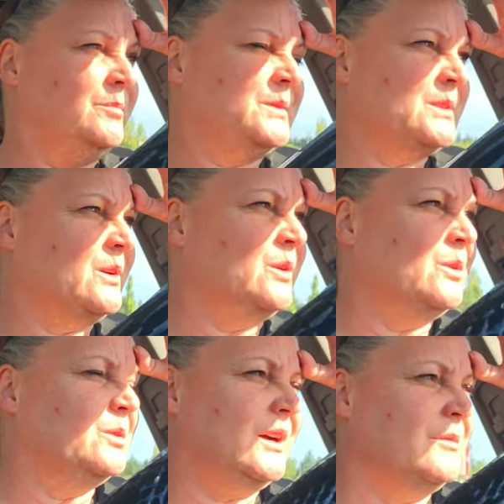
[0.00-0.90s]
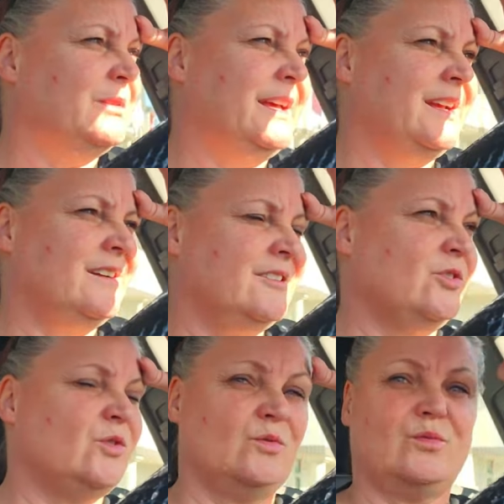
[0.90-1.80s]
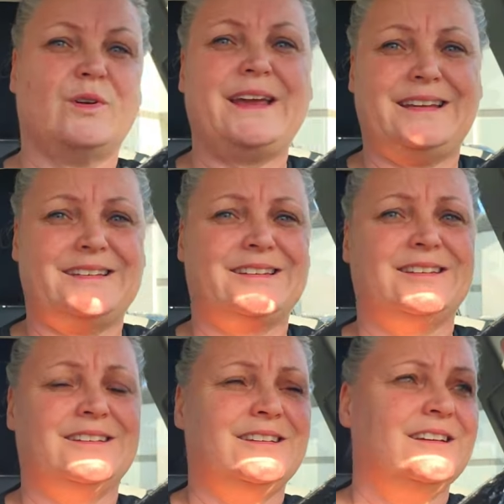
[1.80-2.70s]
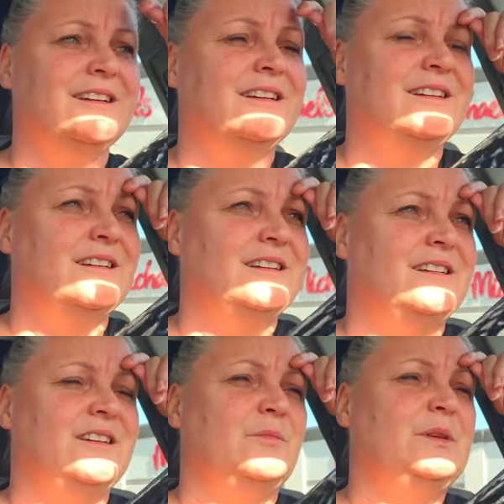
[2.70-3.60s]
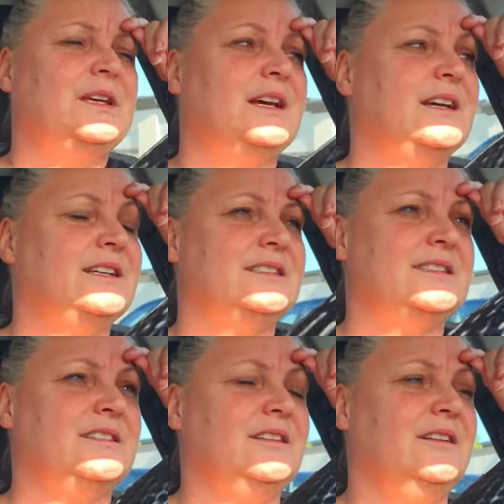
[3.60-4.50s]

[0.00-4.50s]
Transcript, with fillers: So I'm like, oh great, because